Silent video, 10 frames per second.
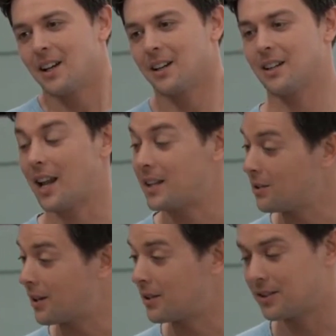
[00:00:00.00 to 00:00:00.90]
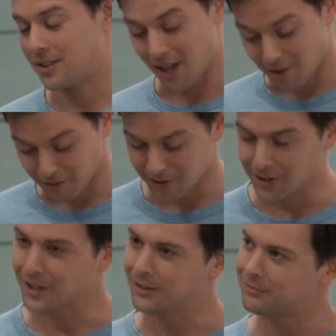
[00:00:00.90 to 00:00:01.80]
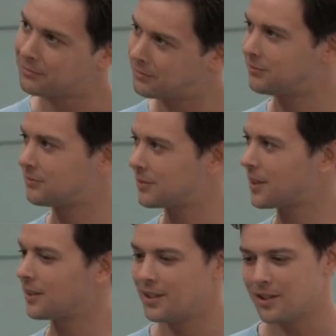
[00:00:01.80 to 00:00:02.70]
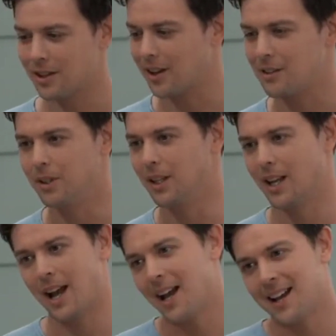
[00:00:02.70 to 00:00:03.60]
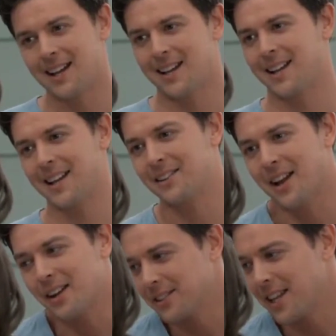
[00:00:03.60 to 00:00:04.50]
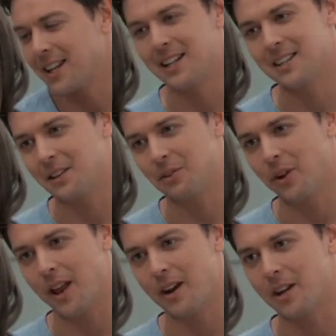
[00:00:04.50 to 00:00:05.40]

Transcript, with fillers: Oh, I know, I know it sounds uh, cliche, but I don't, I don't take anything for granted